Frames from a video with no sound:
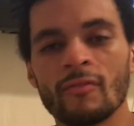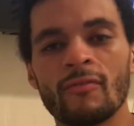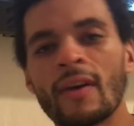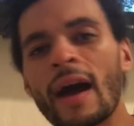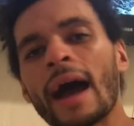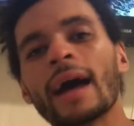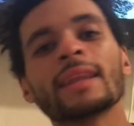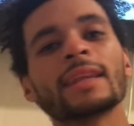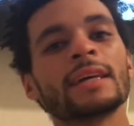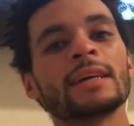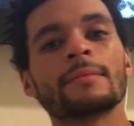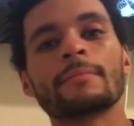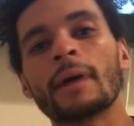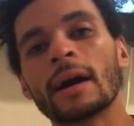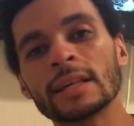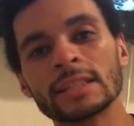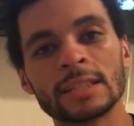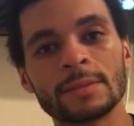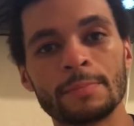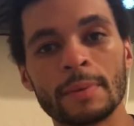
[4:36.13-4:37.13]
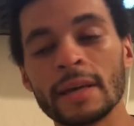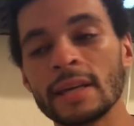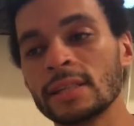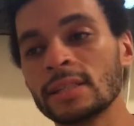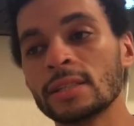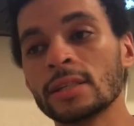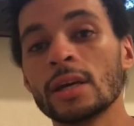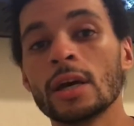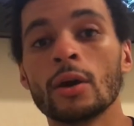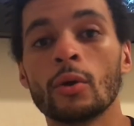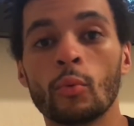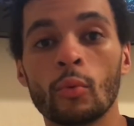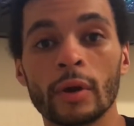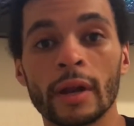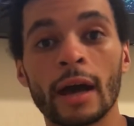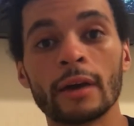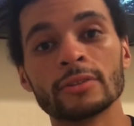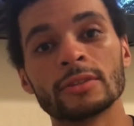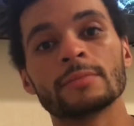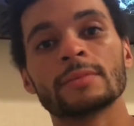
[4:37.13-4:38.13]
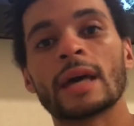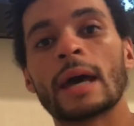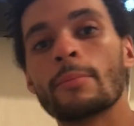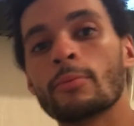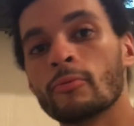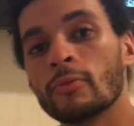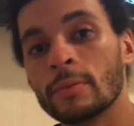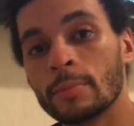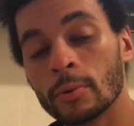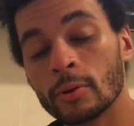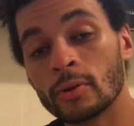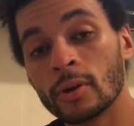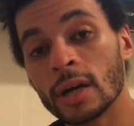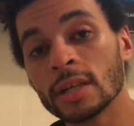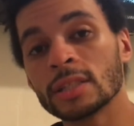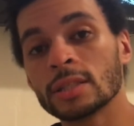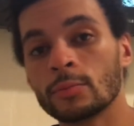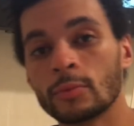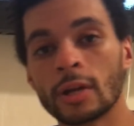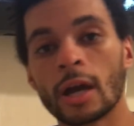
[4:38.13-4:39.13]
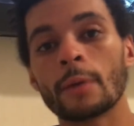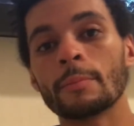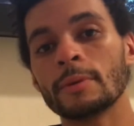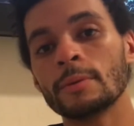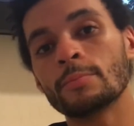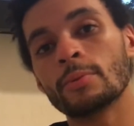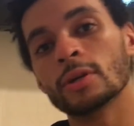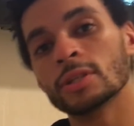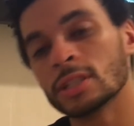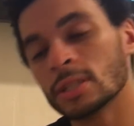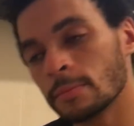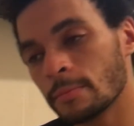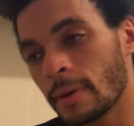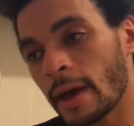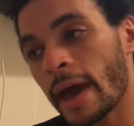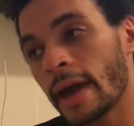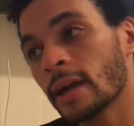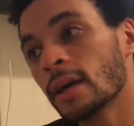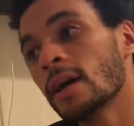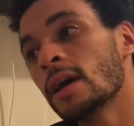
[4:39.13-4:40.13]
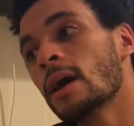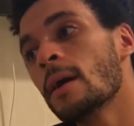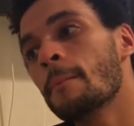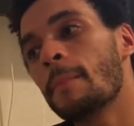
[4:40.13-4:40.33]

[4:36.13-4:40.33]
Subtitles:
violating my space without some type of repercussion, without me pushing back.